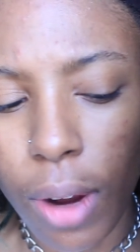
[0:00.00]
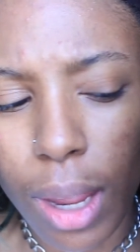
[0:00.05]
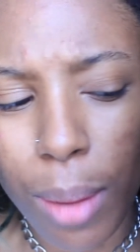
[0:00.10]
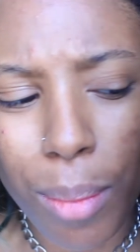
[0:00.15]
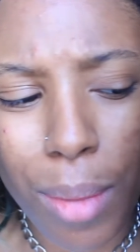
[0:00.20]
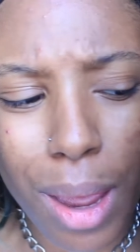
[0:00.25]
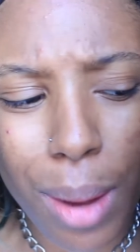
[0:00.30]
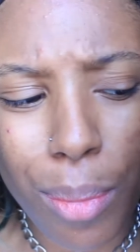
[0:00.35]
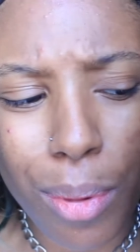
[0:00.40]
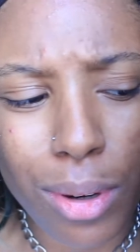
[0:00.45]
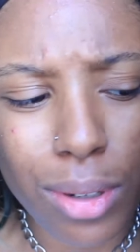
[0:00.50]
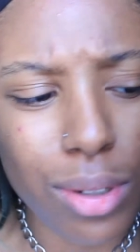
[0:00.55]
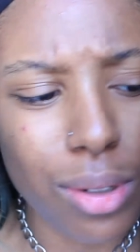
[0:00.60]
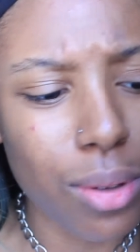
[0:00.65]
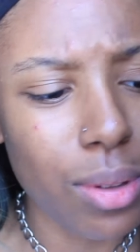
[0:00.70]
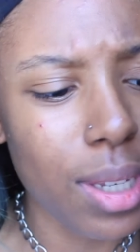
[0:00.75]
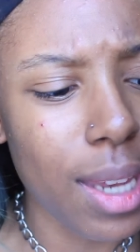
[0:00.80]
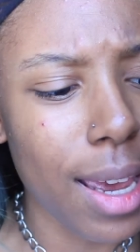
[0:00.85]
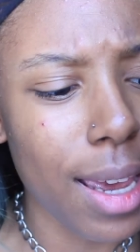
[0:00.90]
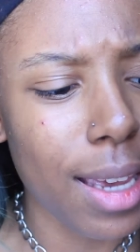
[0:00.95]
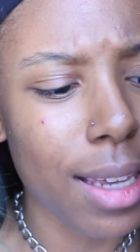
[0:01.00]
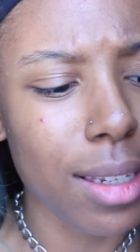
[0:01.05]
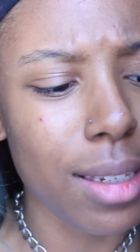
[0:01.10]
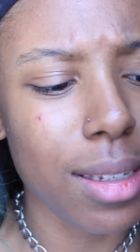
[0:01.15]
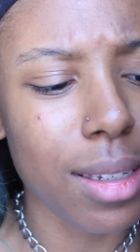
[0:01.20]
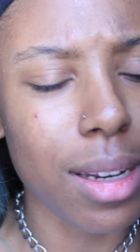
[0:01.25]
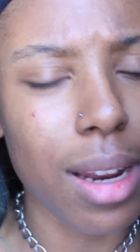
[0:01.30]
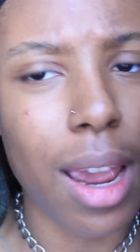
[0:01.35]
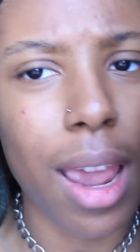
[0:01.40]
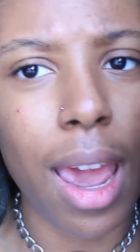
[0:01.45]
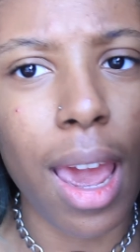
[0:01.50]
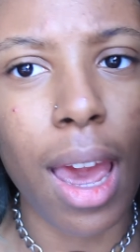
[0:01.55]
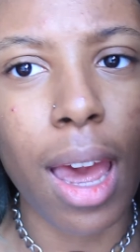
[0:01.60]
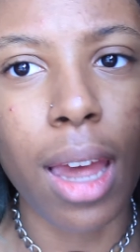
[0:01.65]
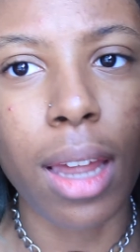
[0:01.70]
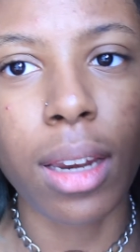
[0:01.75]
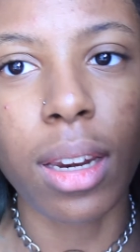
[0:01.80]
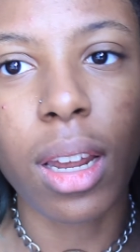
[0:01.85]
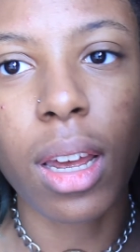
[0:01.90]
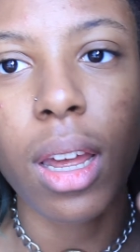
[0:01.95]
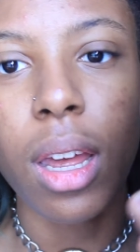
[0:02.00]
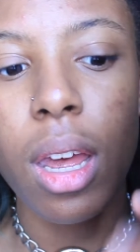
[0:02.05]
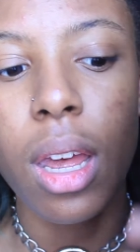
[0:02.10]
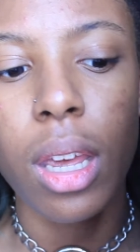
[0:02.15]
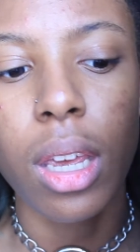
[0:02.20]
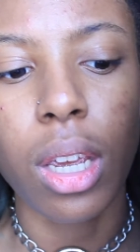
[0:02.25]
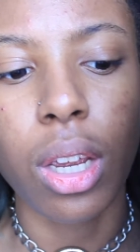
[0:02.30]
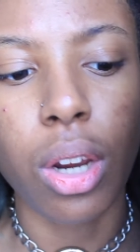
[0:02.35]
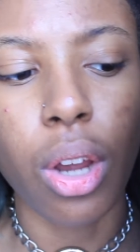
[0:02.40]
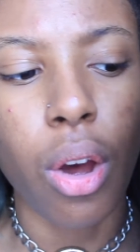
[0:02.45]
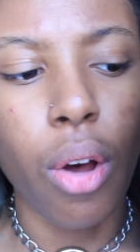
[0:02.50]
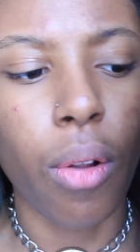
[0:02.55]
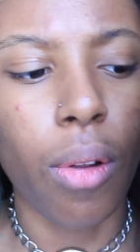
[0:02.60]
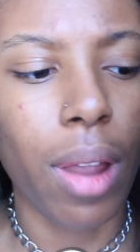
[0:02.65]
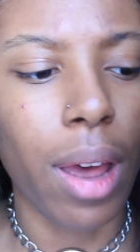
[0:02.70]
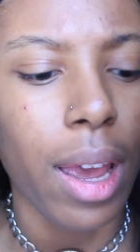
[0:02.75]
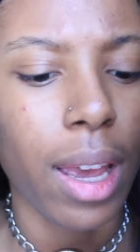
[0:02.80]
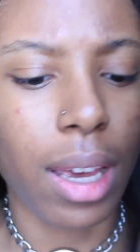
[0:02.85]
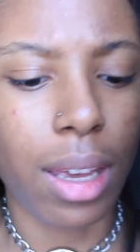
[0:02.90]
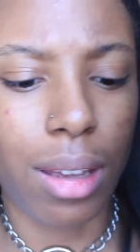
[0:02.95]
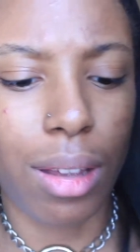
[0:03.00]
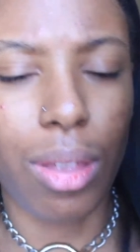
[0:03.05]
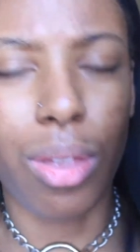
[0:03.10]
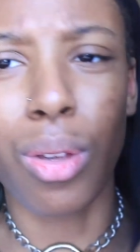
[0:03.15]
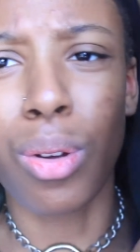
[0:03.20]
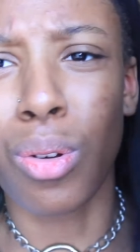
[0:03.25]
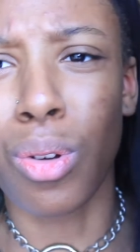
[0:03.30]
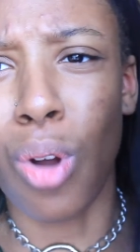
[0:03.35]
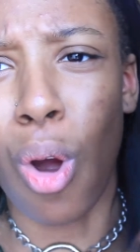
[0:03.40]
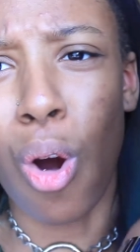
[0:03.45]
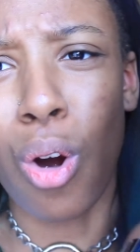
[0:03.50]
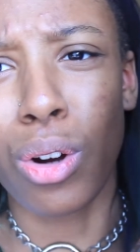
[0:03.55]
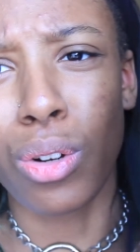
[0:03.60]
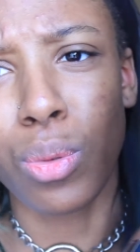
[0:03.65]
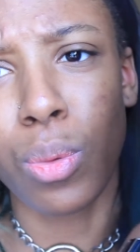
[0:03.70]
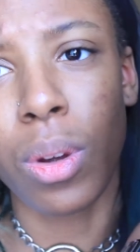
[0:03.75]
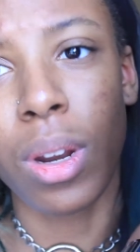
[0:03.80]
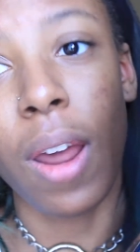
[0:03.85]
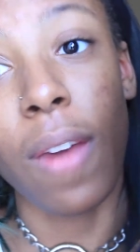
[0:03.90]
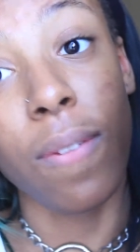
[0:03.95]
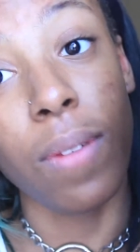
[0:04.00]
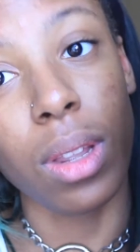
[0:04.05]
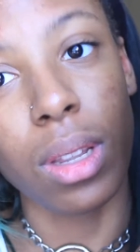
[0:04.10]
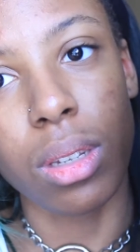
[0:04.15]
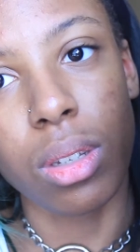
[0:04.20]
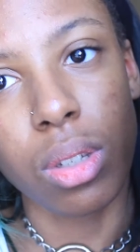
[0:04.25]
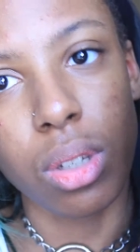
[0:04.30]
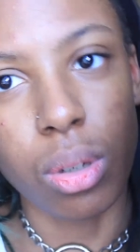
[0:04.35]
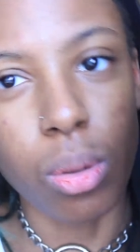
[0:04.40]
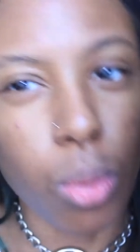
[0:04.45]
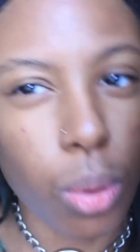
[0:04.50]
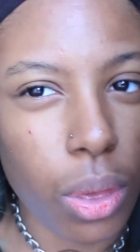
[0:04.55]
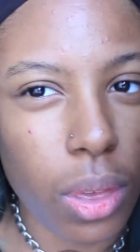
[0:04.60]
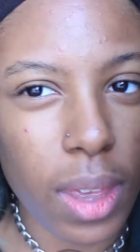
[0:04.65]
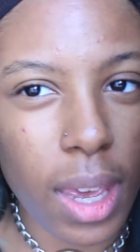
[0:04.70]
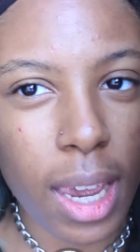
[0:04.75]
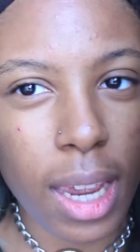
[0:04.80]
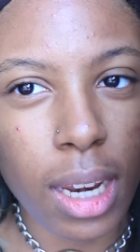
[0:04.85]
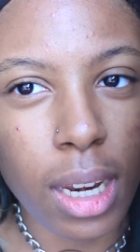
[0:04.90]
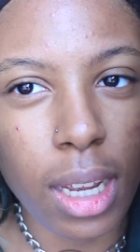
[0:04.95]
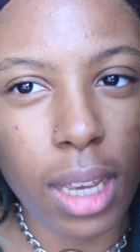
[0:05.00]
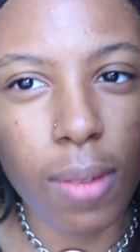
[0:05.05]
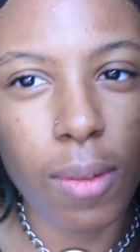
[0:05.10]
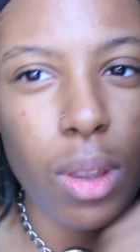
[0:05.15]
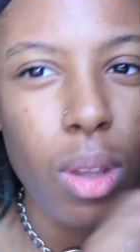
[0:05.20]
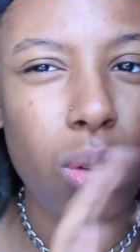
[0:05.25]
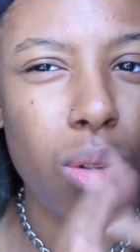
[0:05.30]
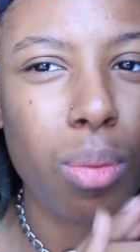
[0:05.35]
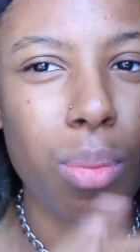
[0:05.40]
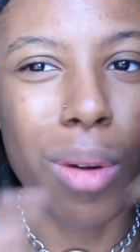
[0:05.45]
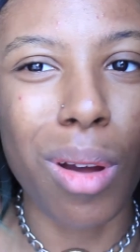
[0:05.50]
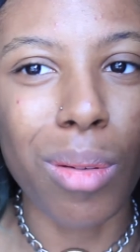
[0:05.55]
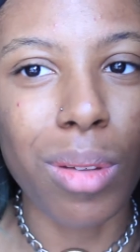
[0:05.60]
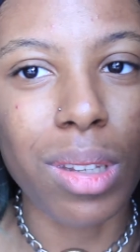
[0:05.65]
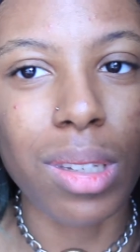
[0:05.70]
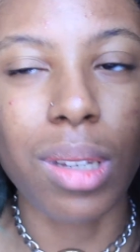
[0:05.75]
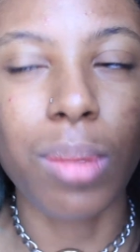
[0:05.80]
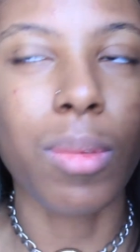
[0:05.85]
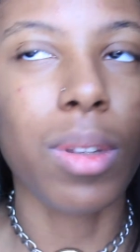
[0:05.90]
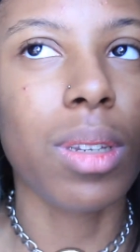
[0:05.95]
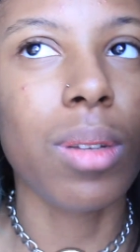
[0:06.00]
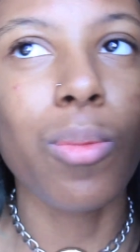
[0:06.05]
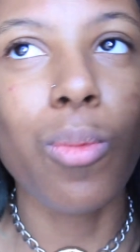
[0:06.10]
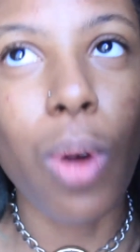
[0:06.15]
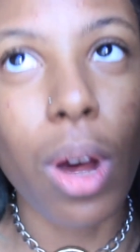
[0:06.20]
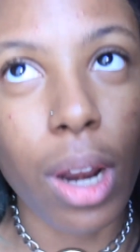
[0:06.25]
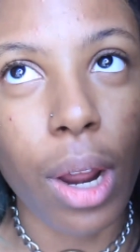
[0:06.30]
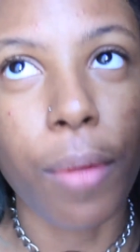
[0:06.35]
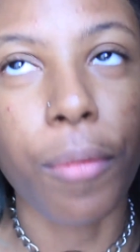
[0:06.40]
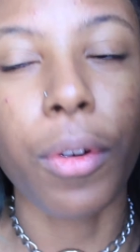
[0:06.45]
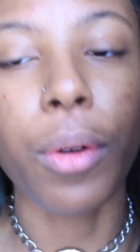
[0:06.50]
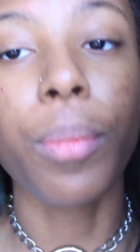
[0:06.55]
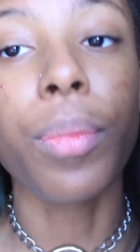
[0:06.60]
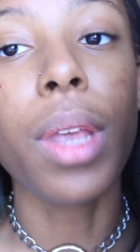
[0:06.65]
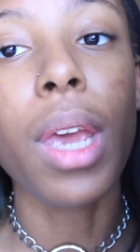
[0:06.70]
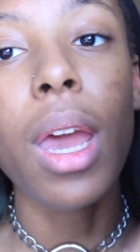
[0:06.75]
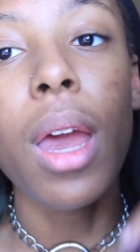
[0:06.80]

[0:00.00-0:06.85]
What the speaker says: in my personal taste, and you know, like the NARS one I feel is too thin, even though they're probably the same, whatever.